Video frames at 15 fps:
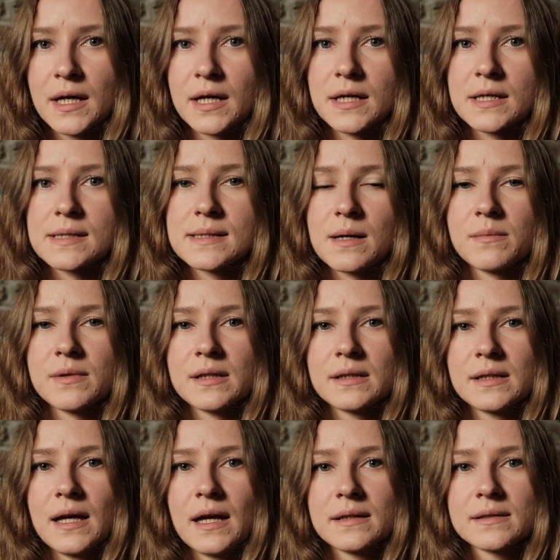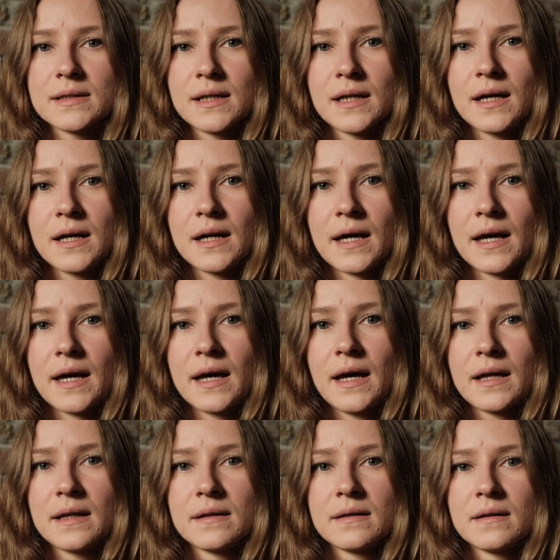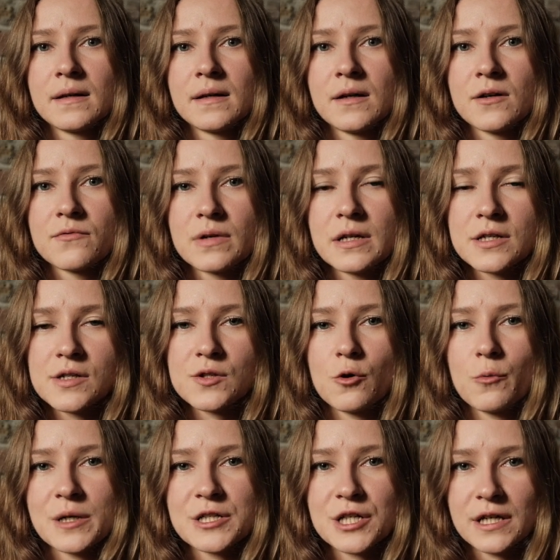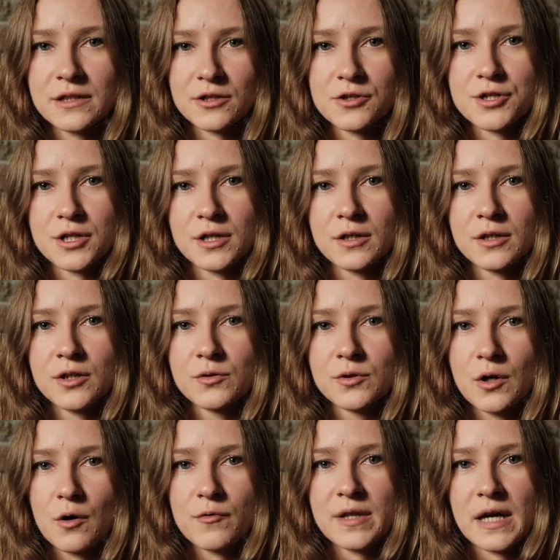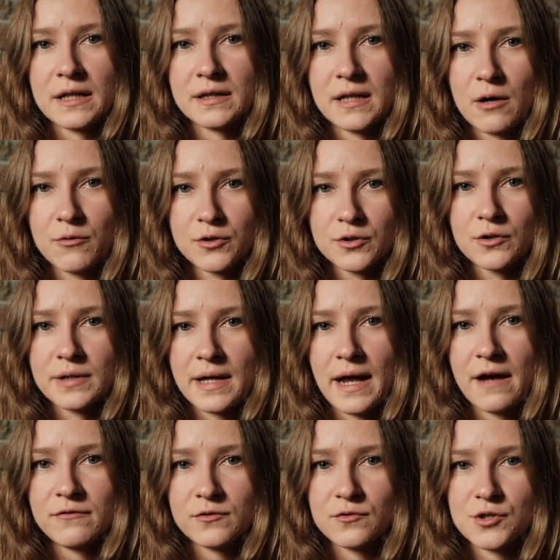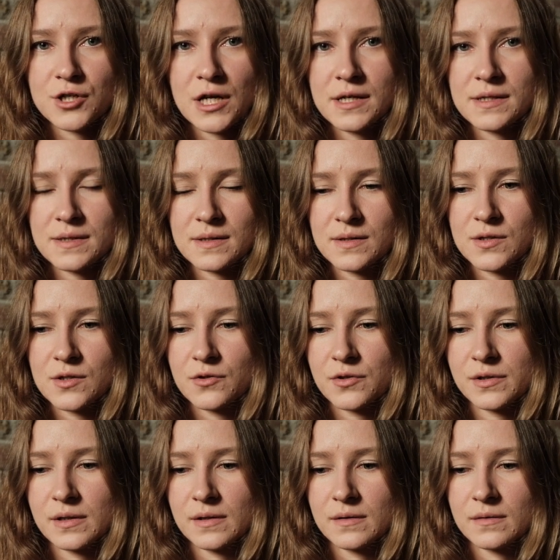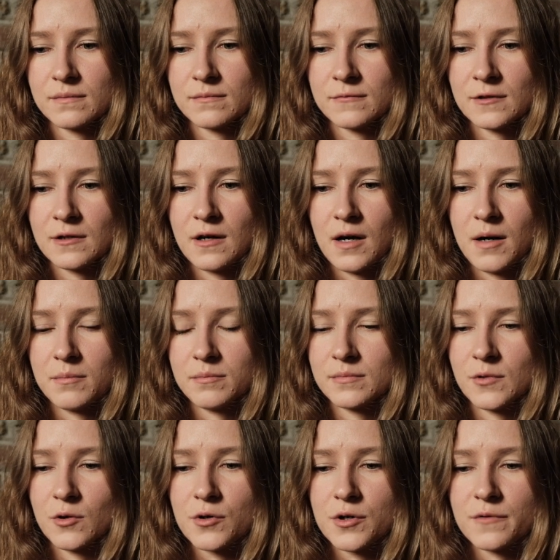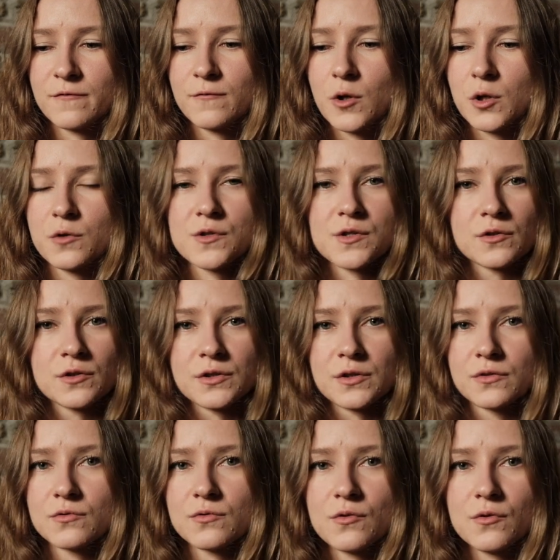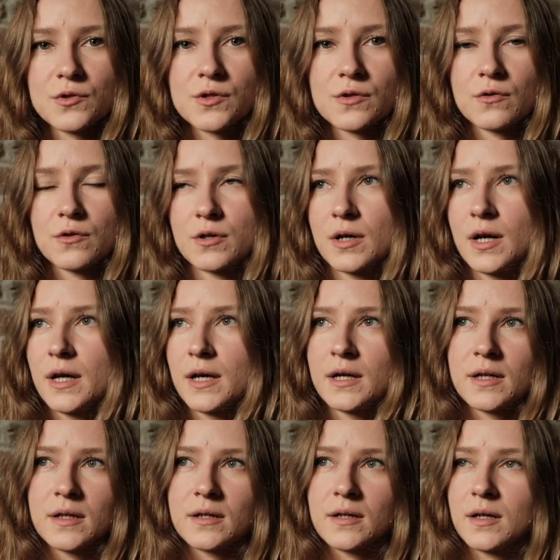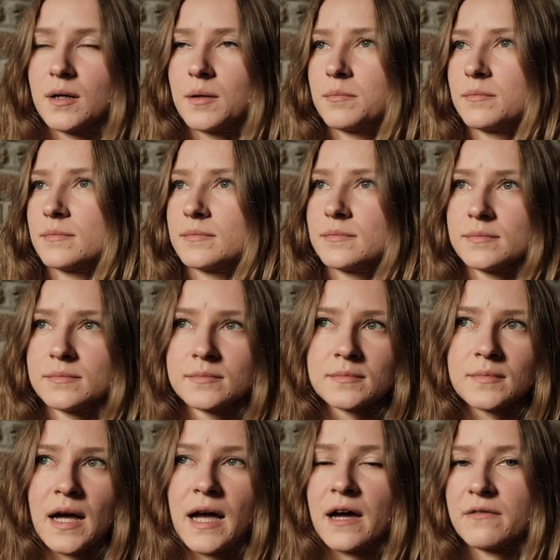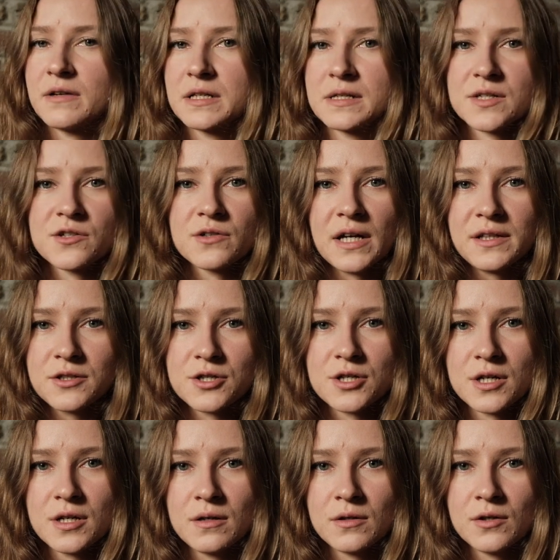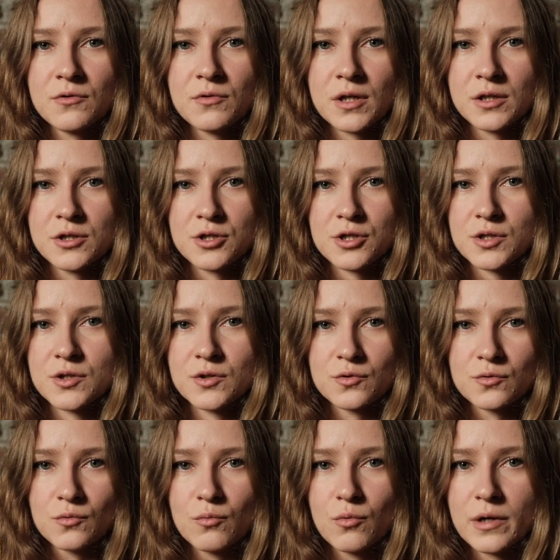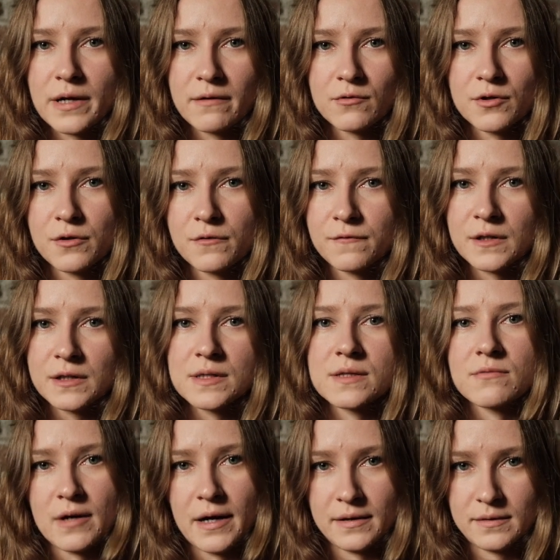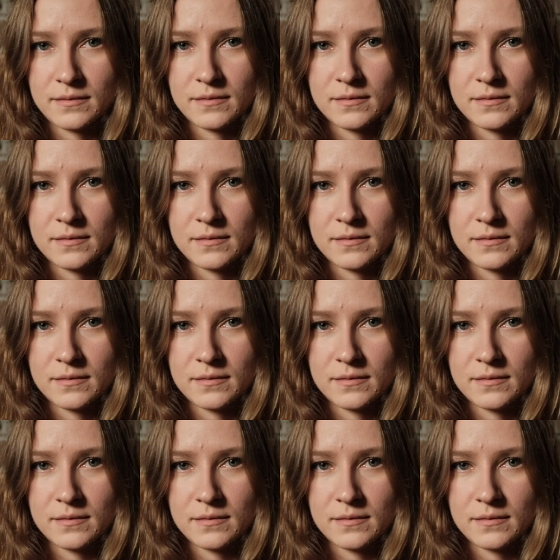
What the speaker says: It's something that can release so much energy. You know that now you don't have to chase a certain or follow certain rules or have any strategy. You can just do whatever you feel is right.